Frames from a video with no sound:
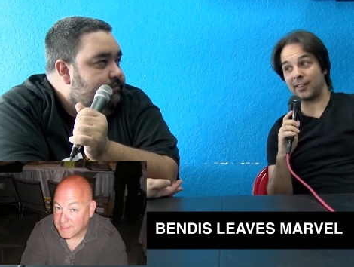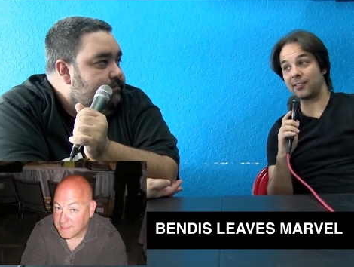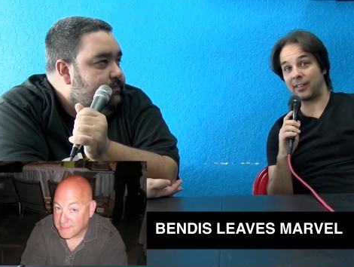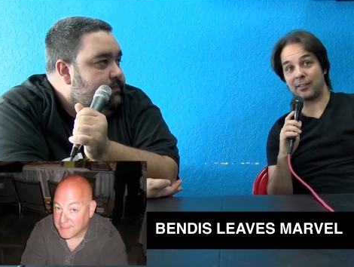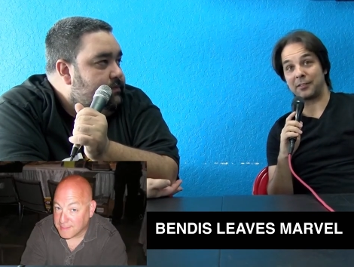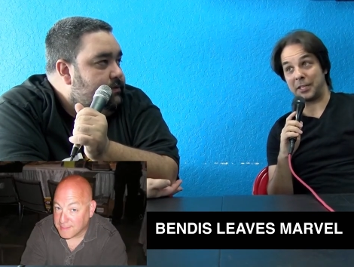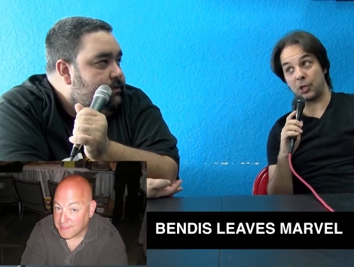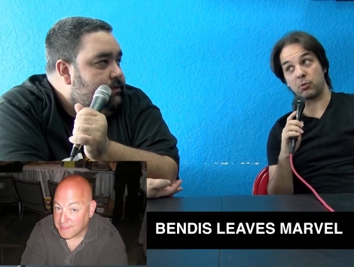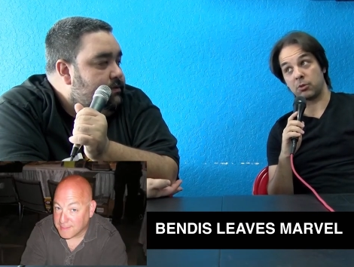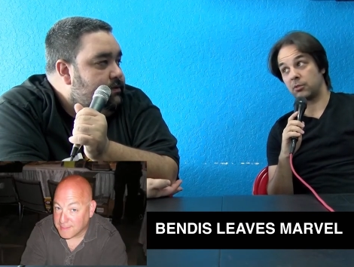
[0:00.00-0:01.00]
Speaker 1: is his
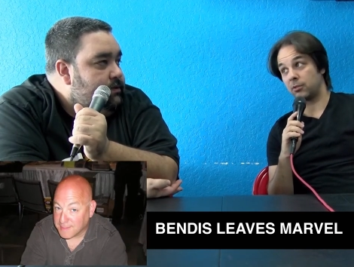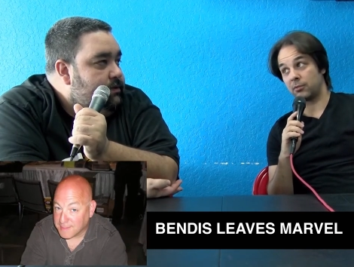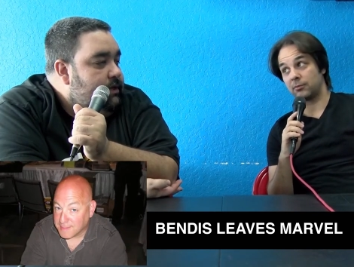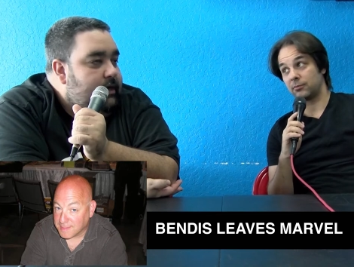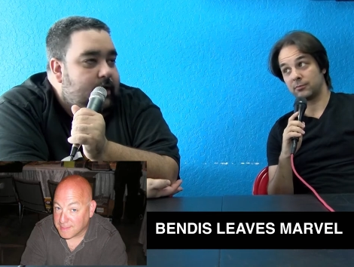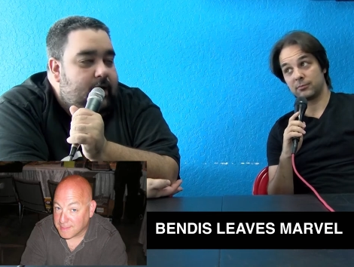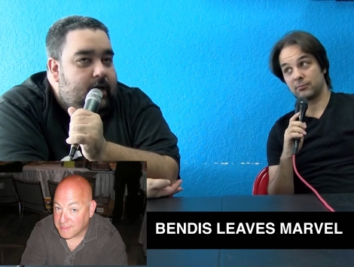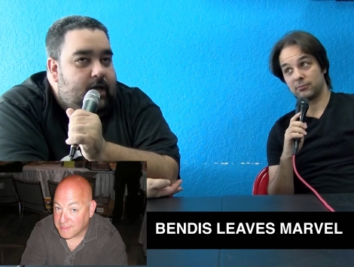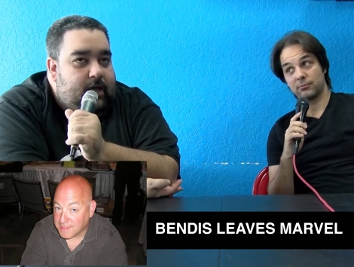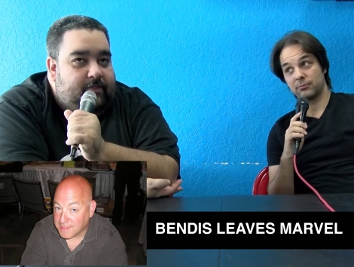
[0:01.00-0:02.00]
equal.
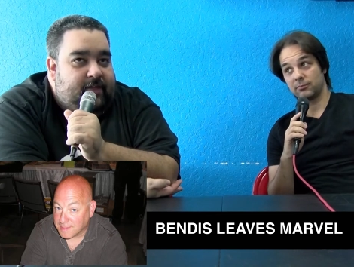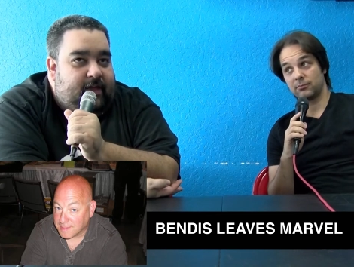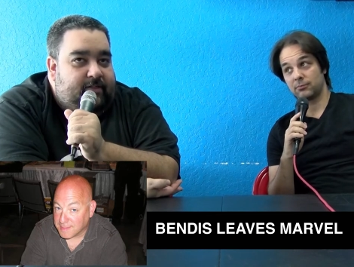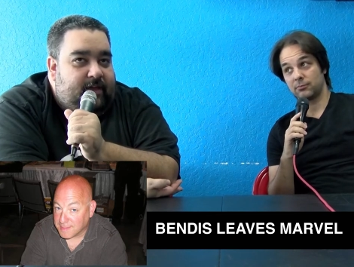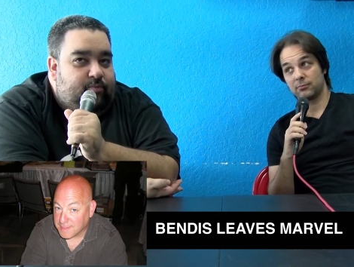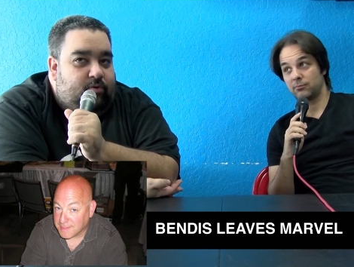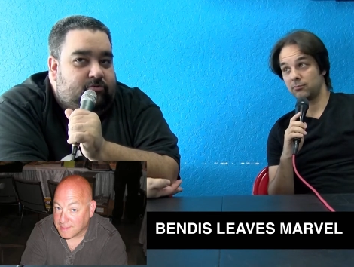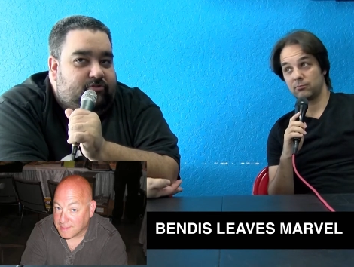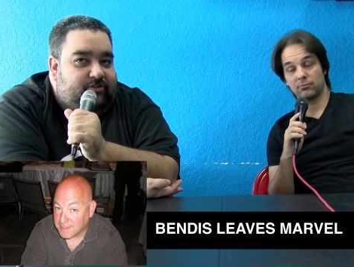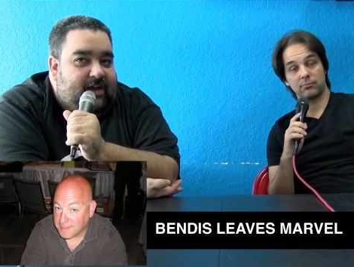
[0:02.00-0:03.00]
They they
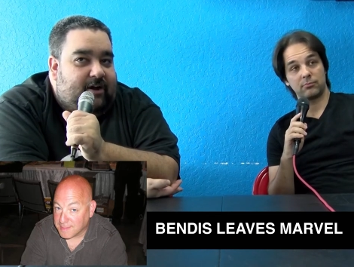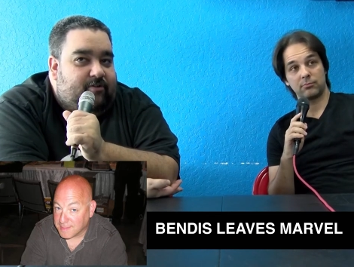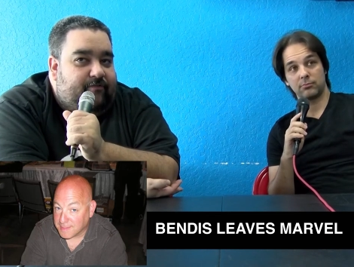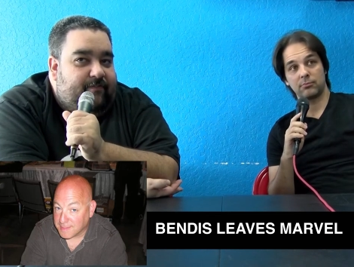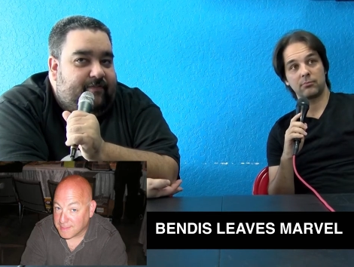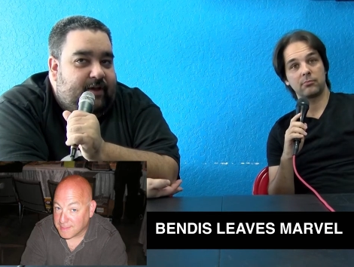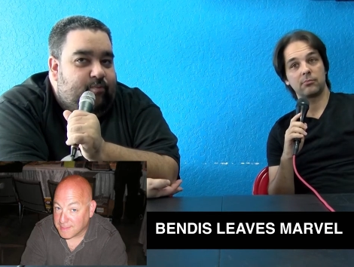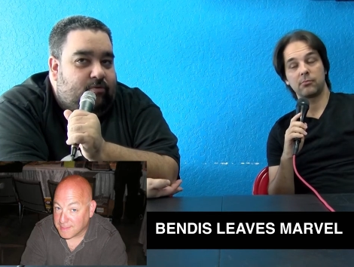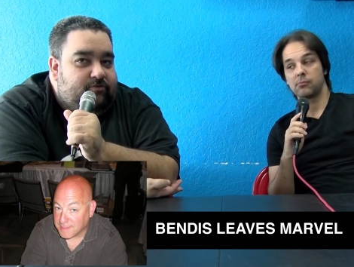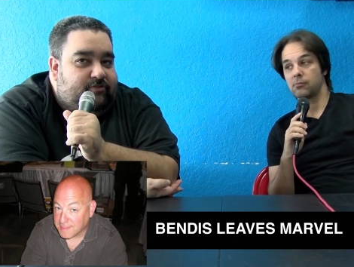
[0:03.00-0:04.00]
won't sacrifice they
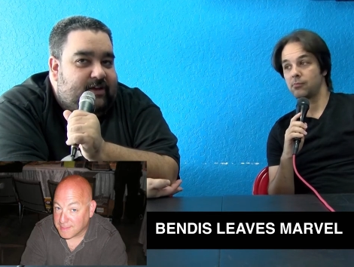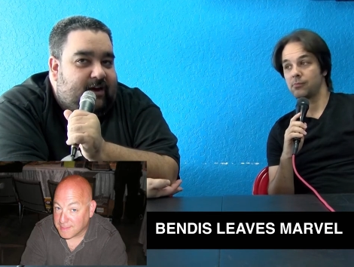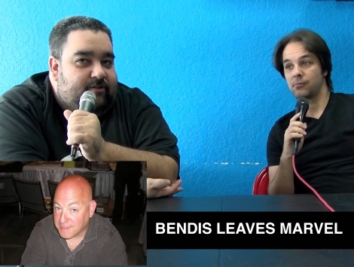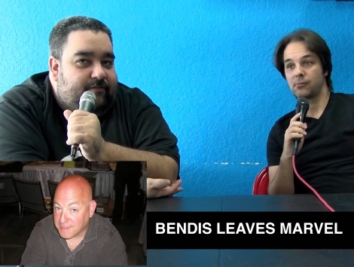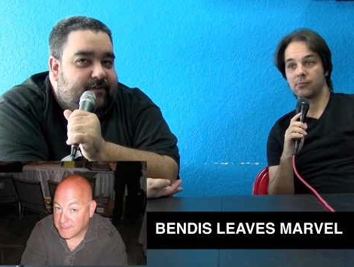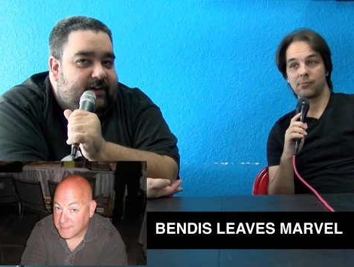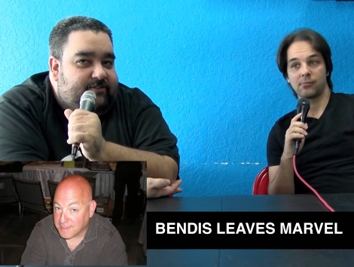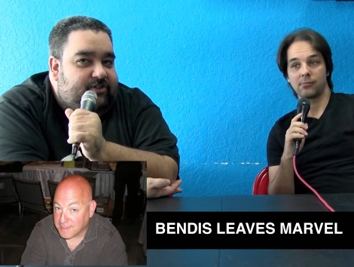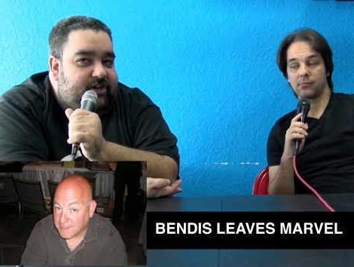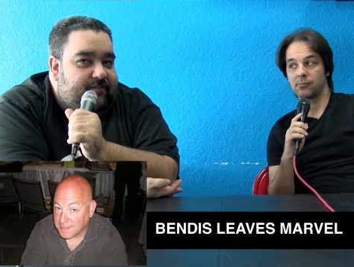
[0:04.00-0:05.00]
won't
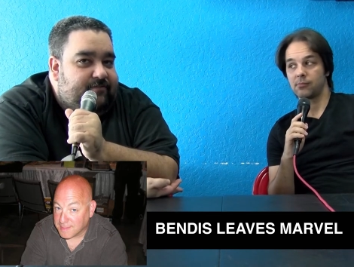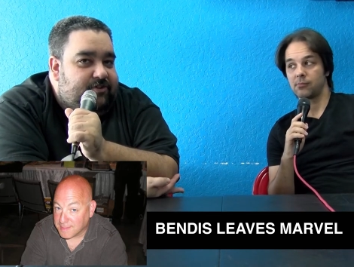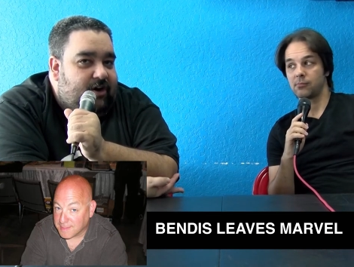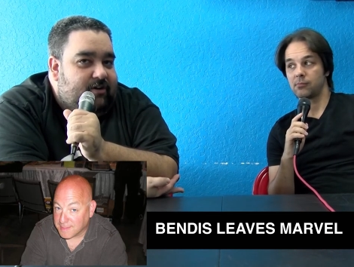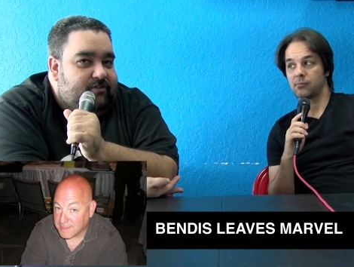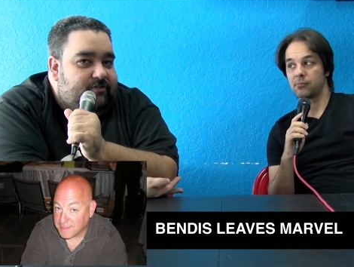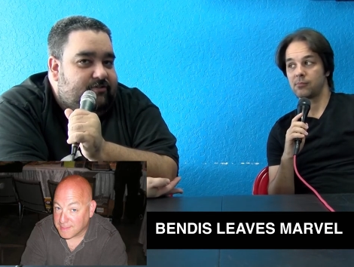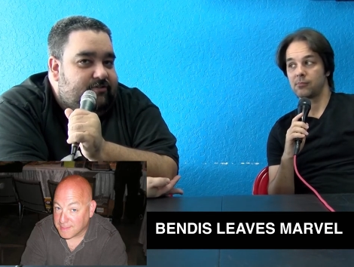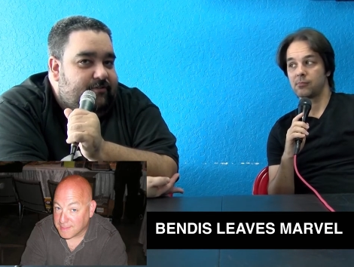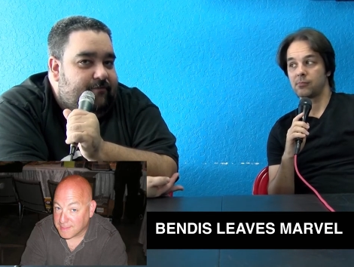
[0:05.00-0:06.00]
sacrifice Geoff
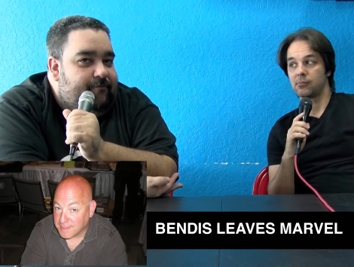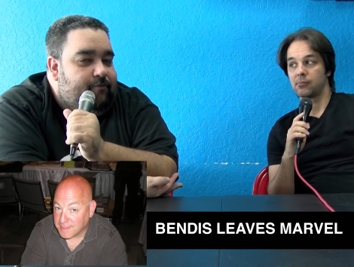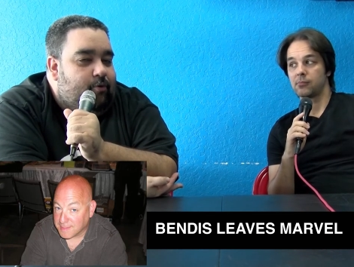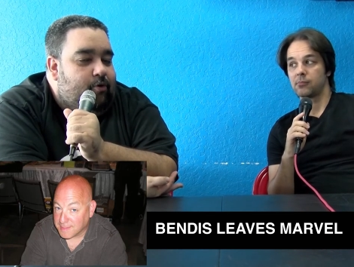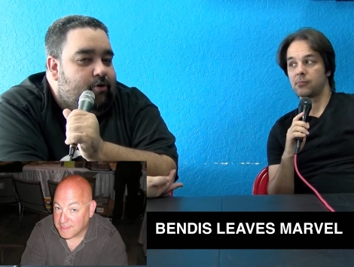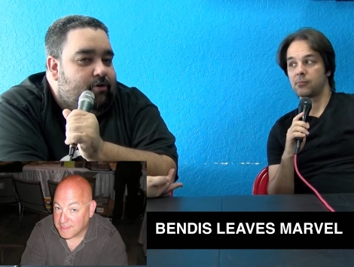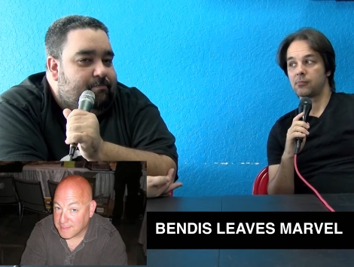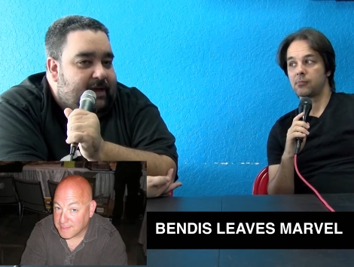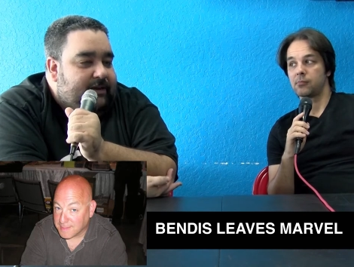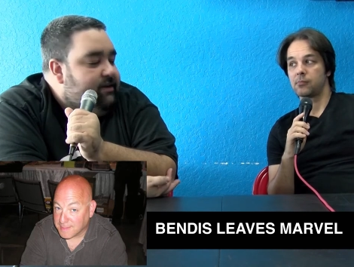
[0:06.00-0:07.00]
Johns for
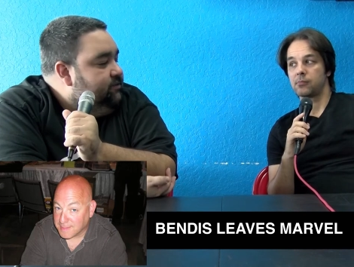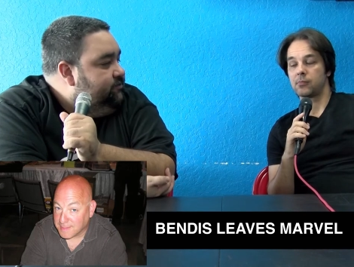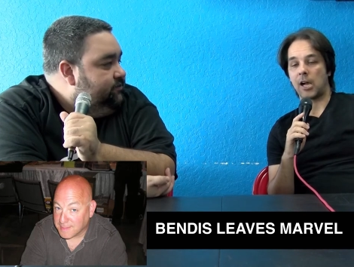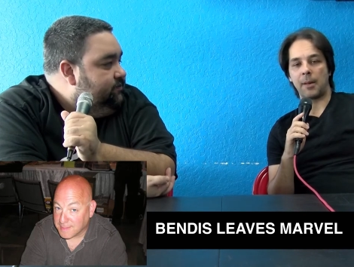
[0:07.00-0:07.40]
Bendis.